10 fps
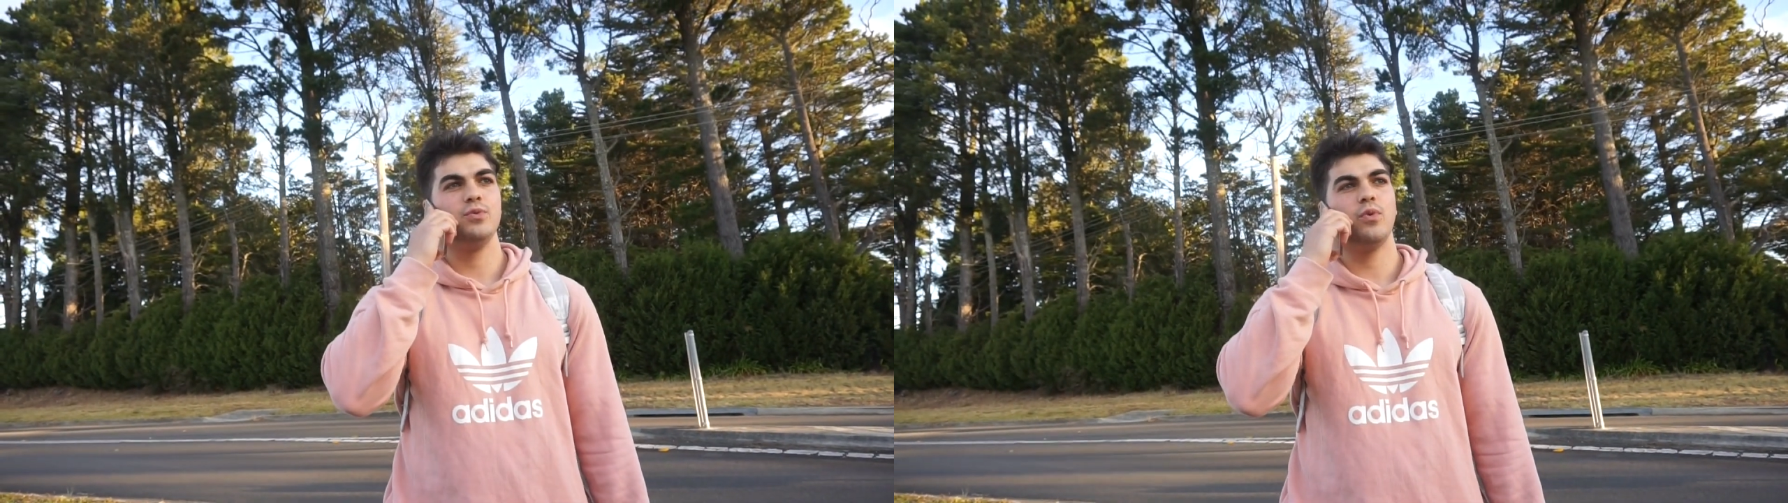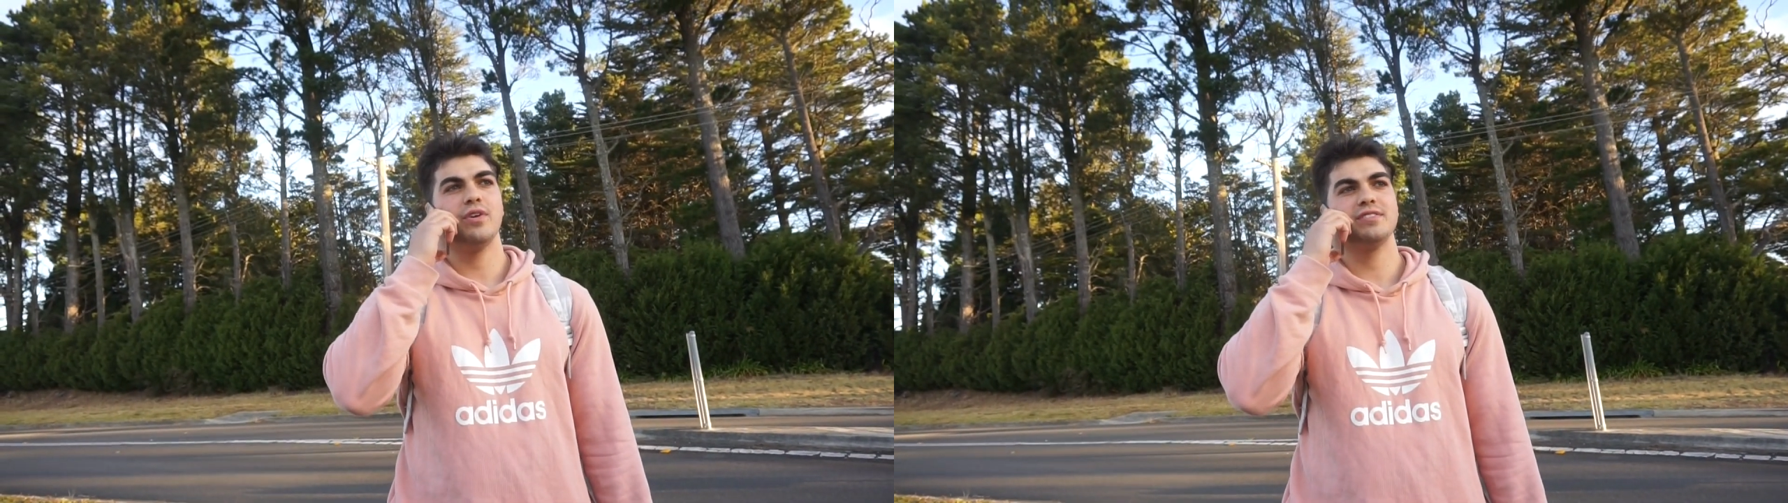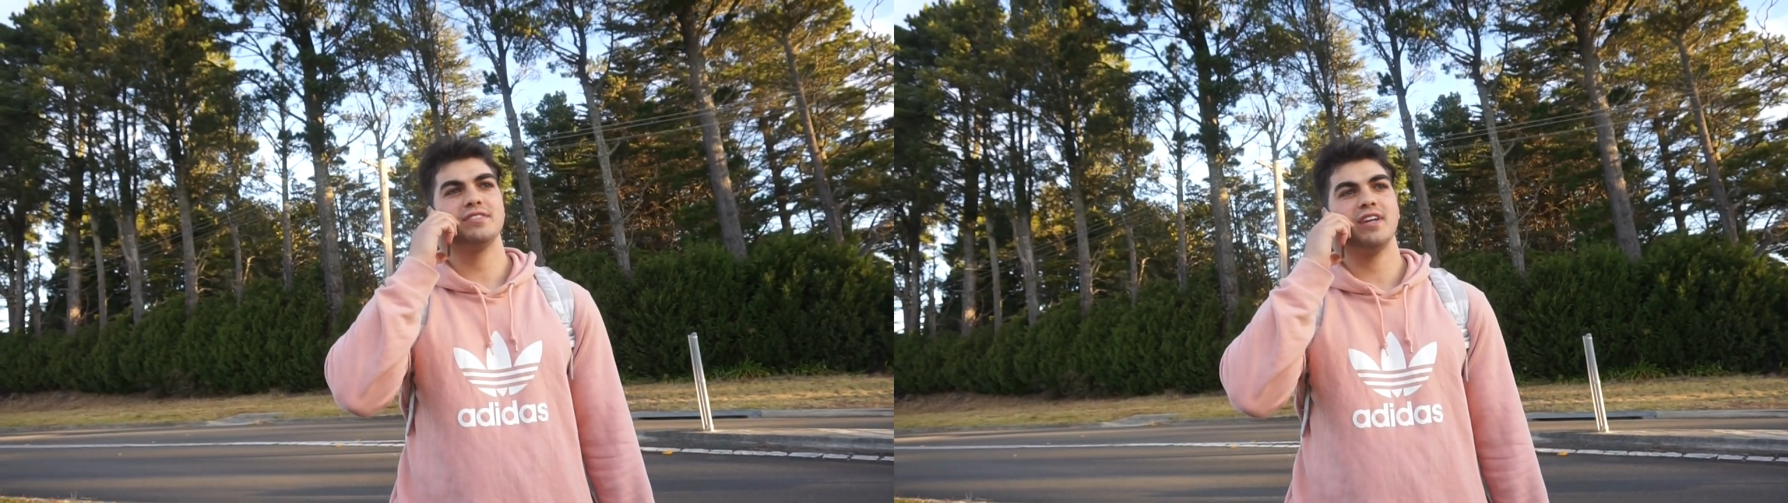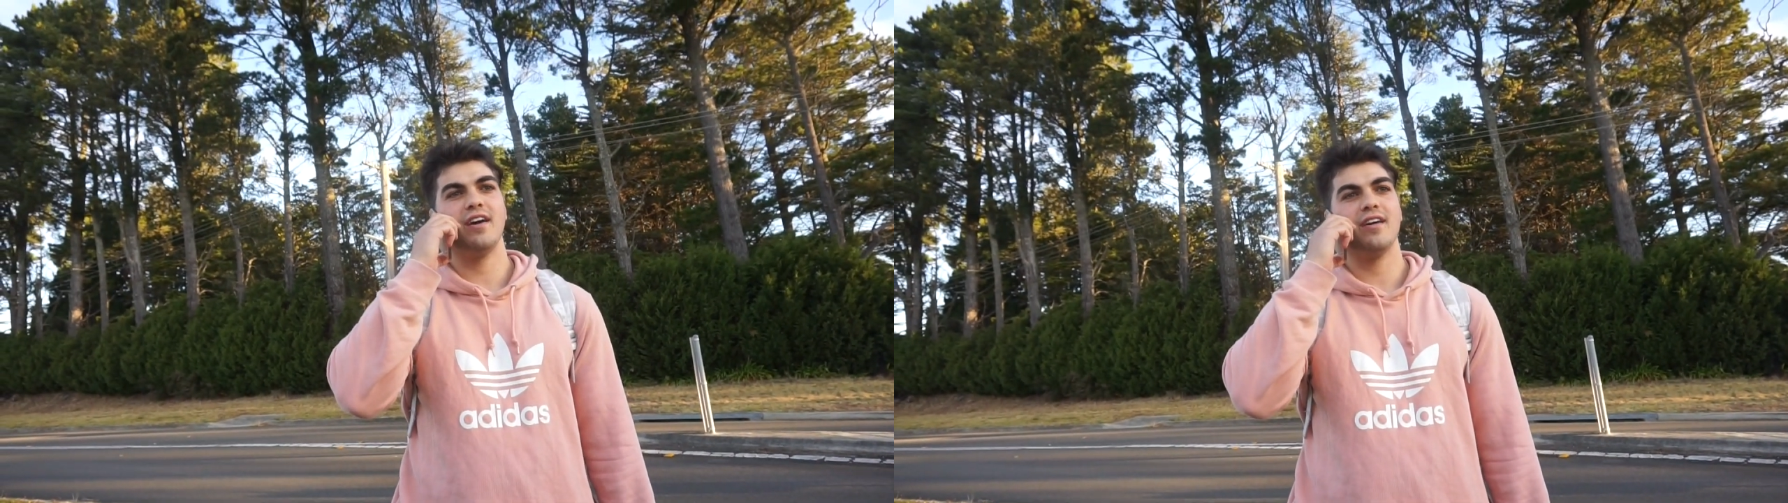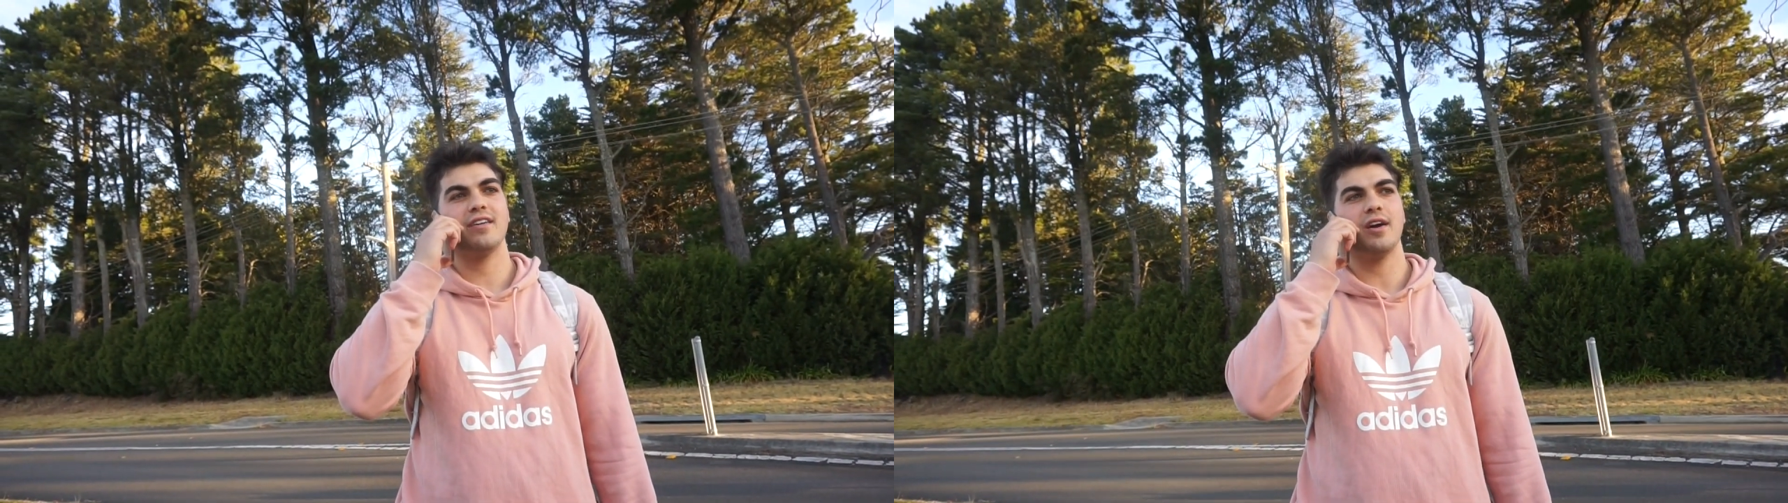Do you want us
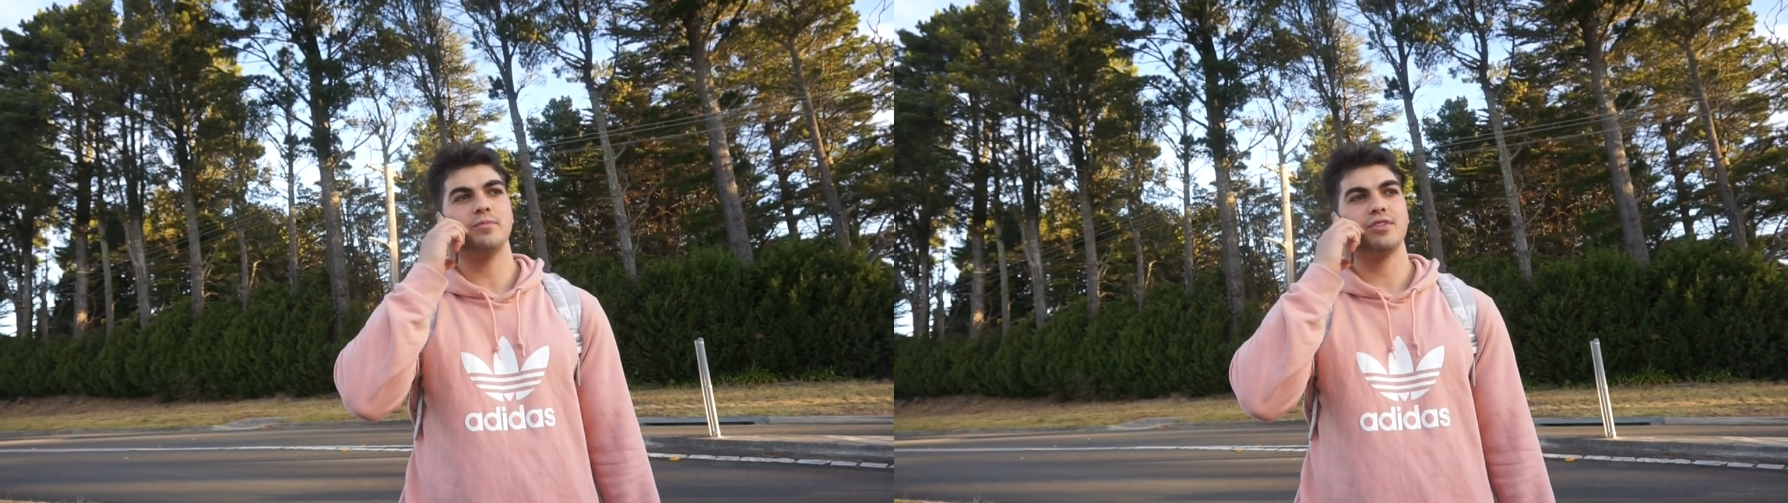to come